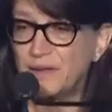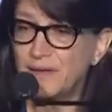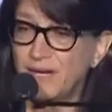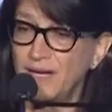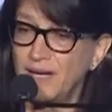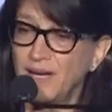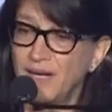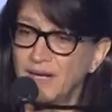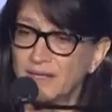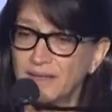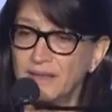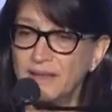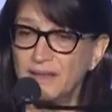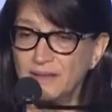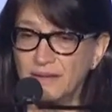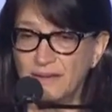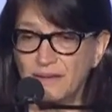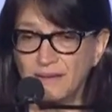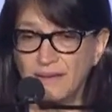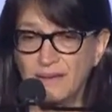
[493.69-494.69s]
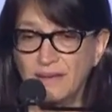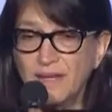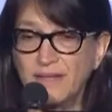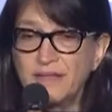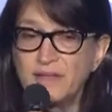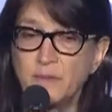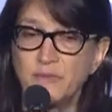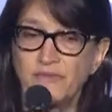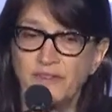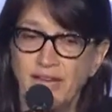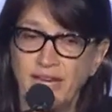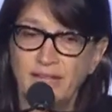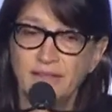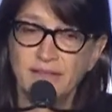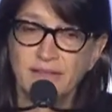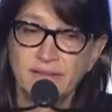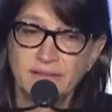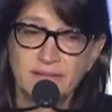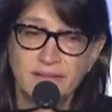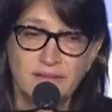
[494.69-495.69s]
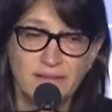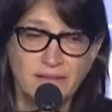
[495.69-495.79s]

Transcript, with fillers: I liked it. It had some facts."